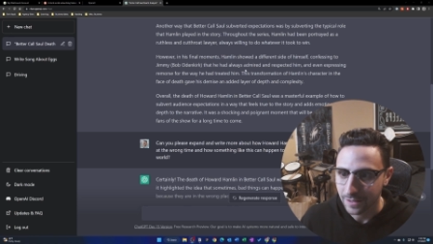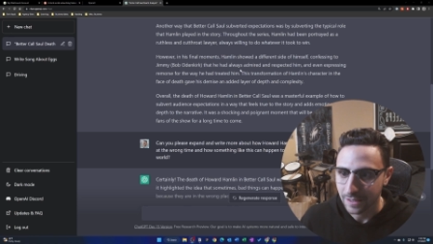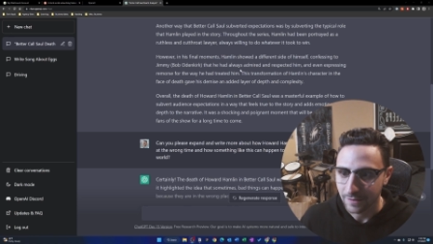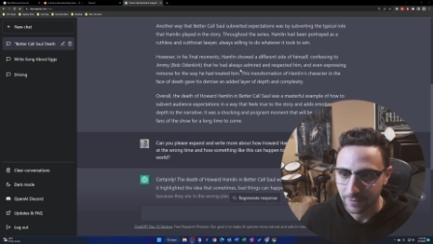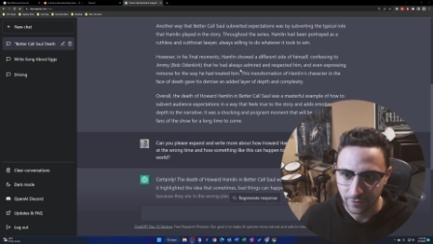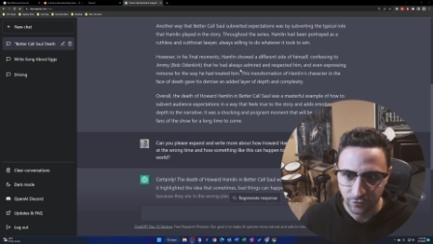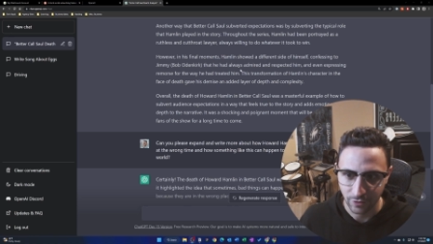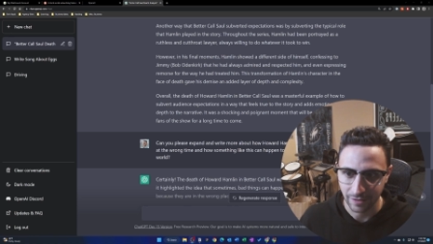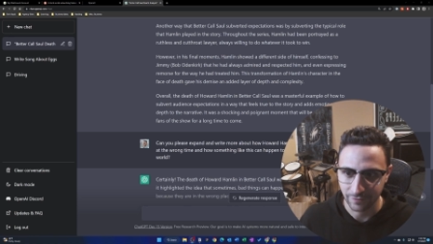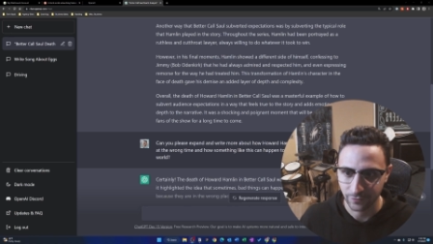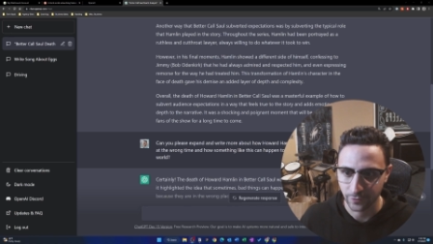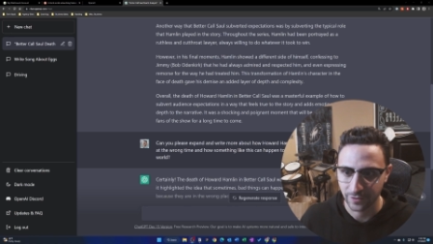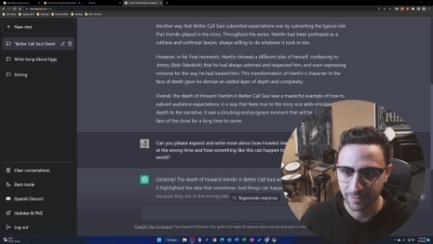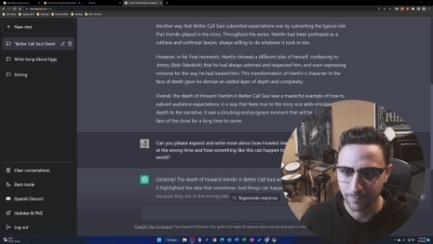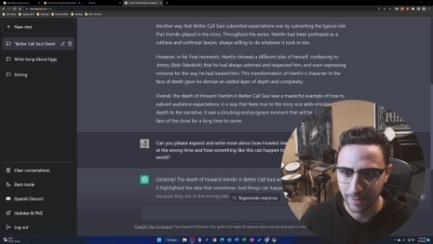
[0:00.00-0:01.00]
This
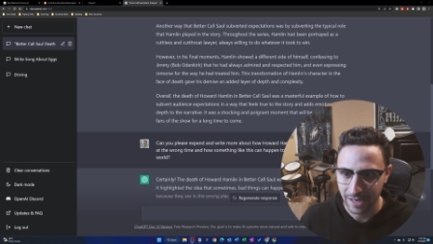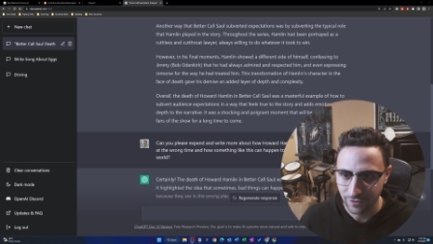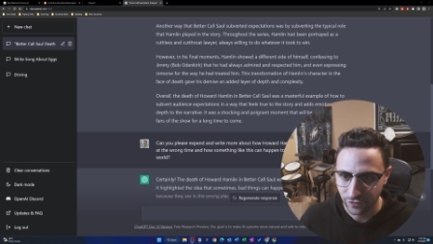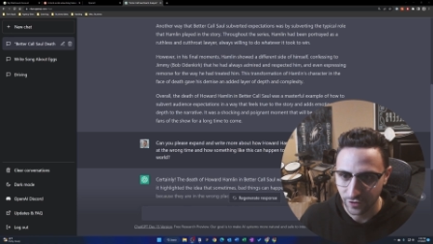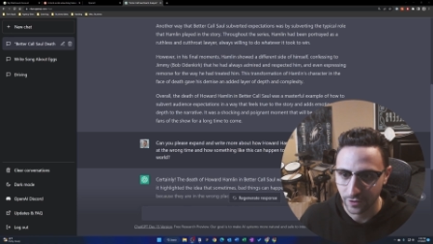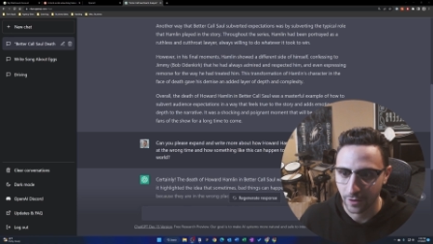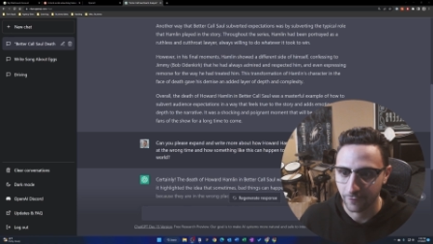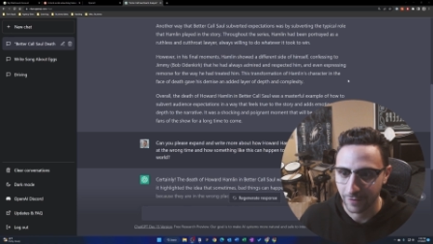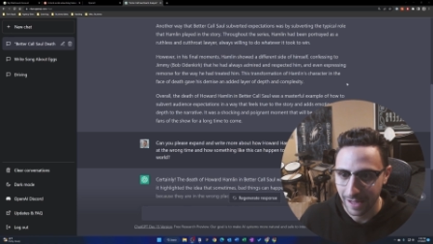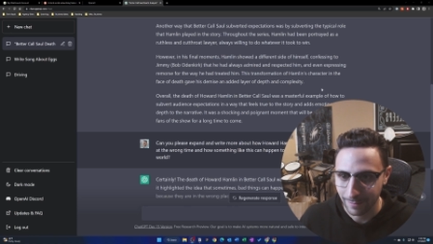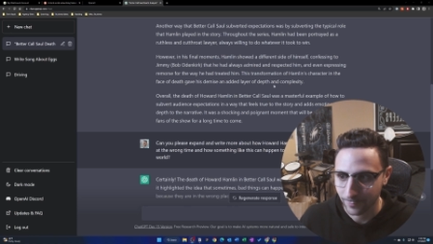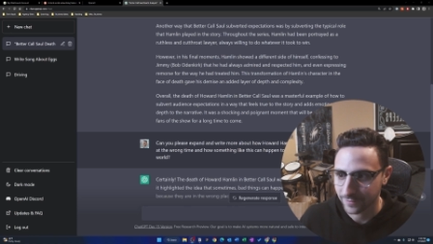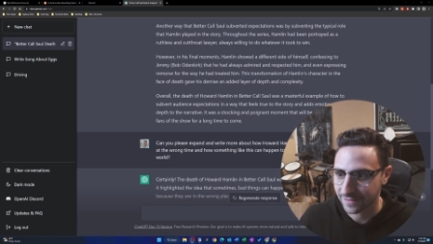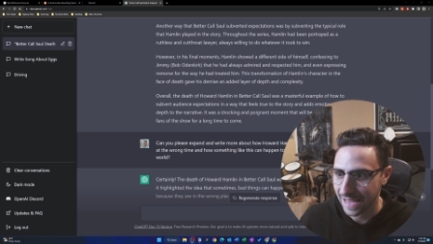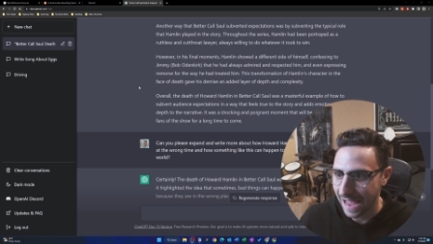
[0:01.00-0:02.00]
transformation of
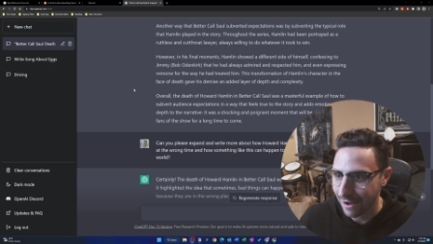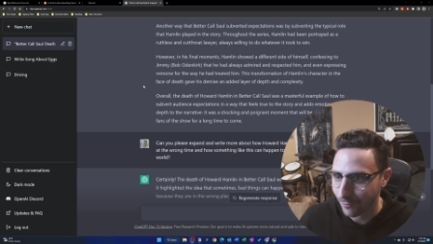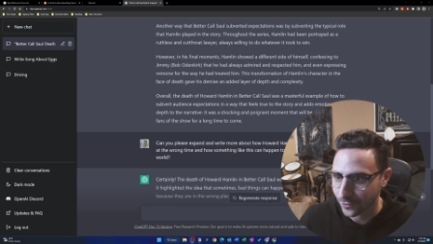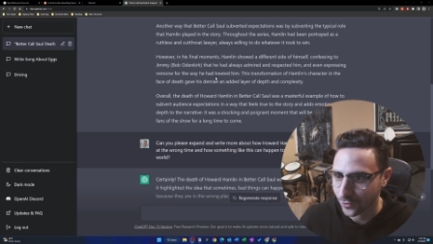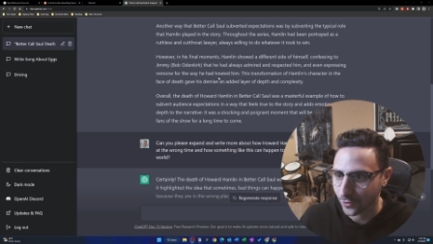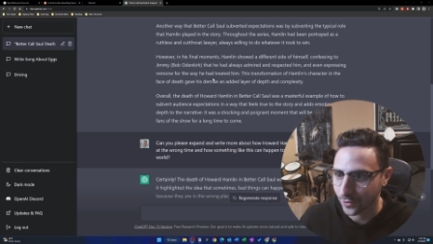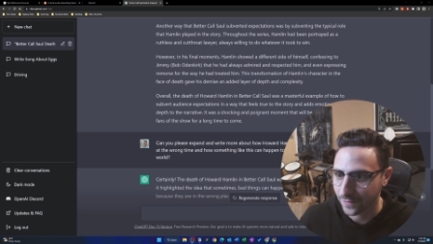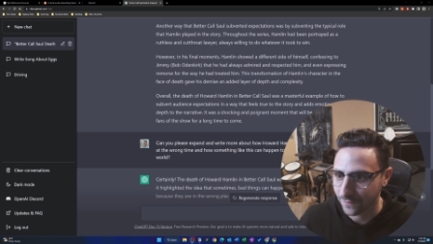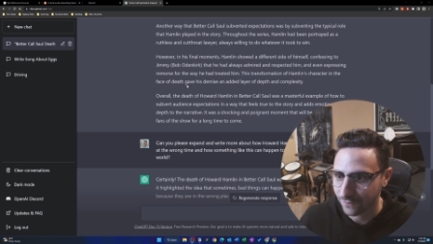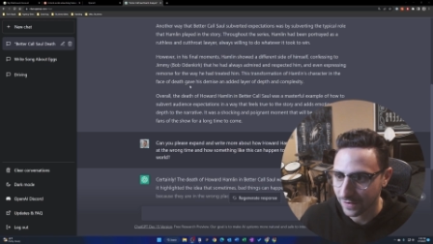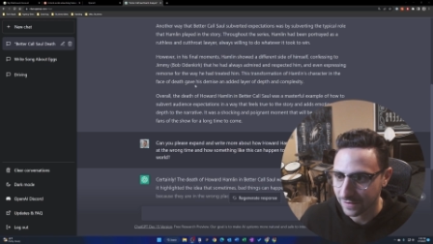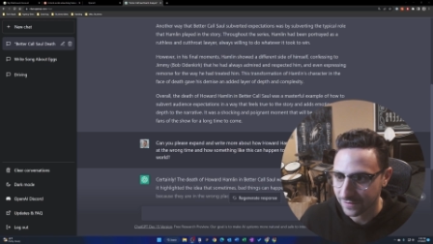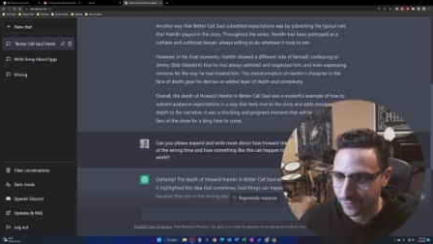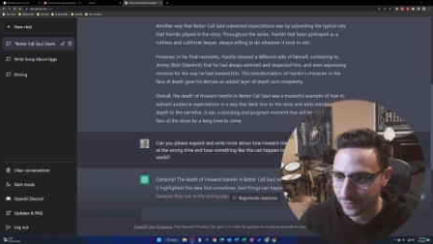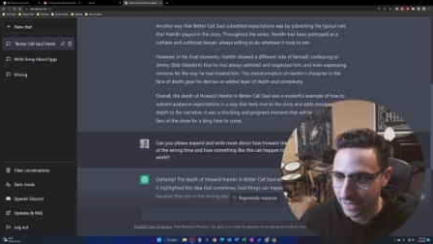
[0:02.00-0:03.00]
Hamlin's character in the face
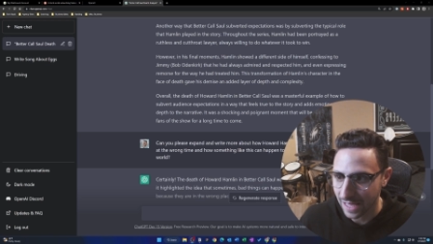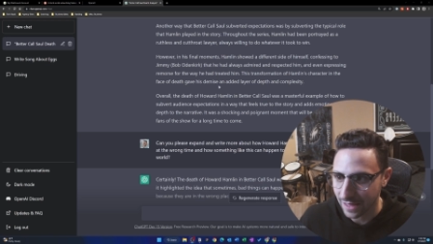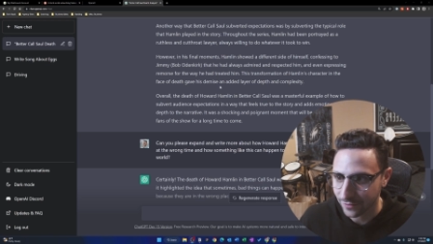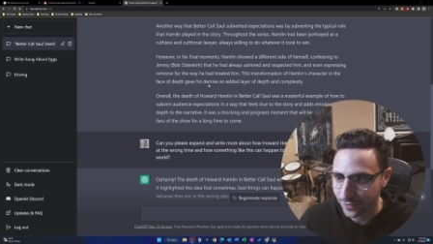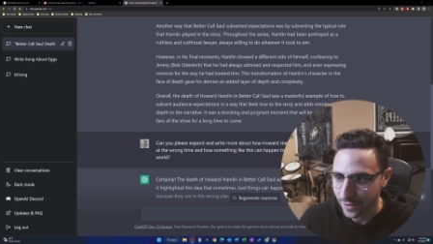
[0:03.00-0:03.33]
of death